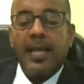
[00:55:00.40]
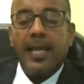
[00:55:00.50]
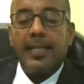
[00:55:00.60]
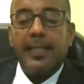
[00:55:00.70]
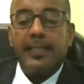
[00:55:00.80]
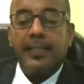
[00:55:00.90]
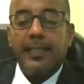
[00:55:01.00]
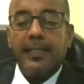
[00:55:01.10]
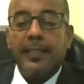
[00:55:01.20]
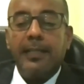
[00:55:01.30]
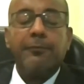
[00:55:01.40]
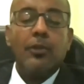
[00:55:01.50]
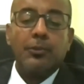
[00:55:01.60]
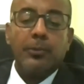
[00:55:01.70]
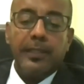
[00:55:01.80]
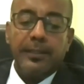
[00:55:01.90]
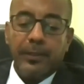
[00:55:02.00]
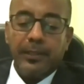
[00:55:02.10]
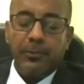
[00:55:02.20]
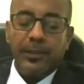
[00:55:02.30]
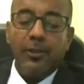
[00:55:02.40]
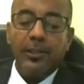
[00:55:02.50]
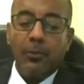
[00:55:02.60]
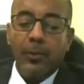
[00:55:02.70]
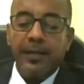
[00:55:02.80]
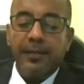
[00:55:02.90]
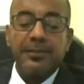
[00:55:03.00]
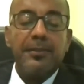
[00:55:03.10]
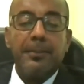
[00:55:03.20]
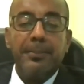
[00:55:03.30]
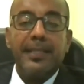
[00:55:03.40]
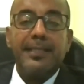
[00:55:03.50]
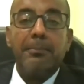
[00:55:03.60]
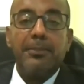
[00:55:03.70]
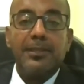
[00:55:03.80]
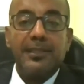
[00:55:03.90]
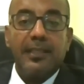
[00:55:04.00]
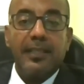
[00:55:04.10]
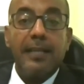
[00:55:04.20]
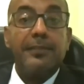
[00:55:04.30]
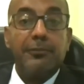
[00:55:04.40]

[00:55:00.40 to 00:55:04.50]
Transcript: And of course, we're all aware of some of the big numbers that are heavily